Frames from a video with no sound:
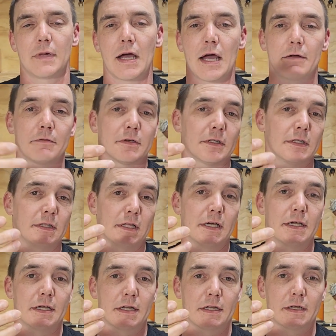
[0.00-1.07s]
I really
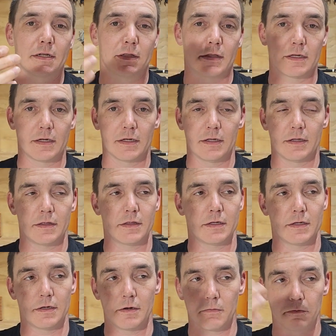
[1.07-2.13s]
like
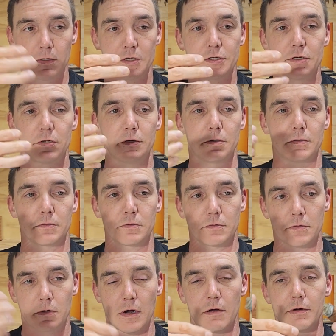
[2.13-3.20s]
the original
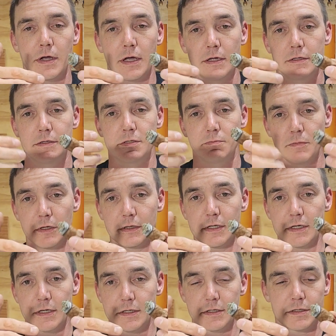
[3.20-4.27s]
Crowned Heads Mil
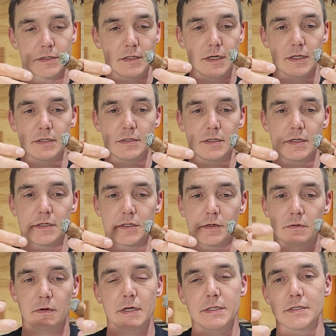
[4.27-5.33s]
Diaz. It's a
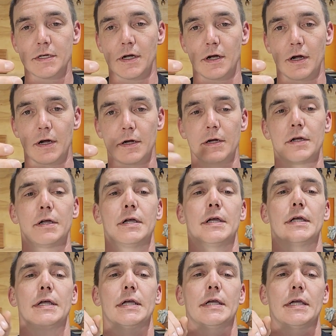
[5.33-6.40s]
great cigar.
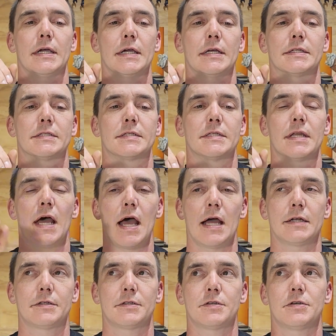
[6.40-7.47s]
It's
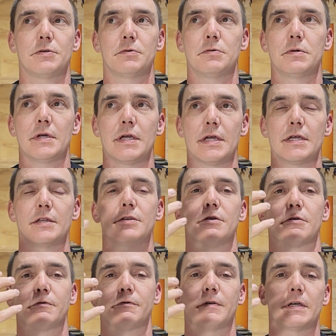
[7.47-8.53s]
not too in
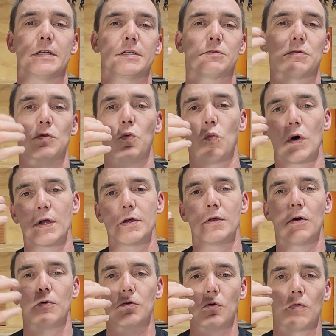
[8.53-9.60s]
your face with one
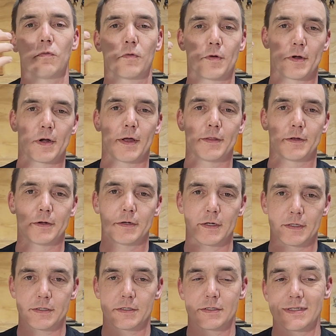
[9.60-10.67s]
note over another.
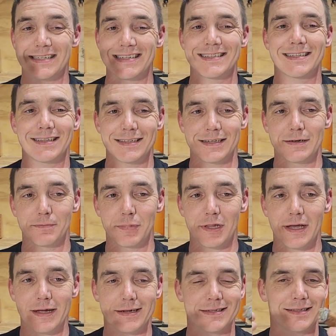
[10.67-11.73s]
It's decently
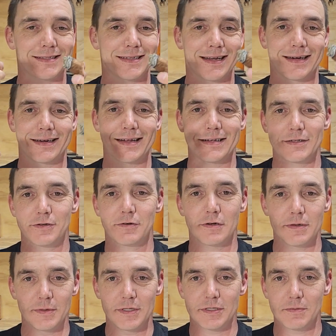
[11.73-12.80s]
complex. It's got a nice
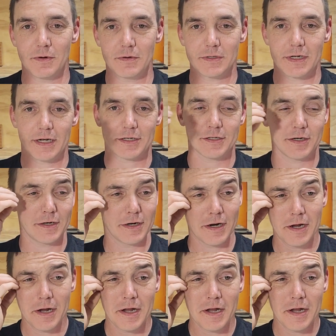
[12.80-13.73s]
creamy smoke texture.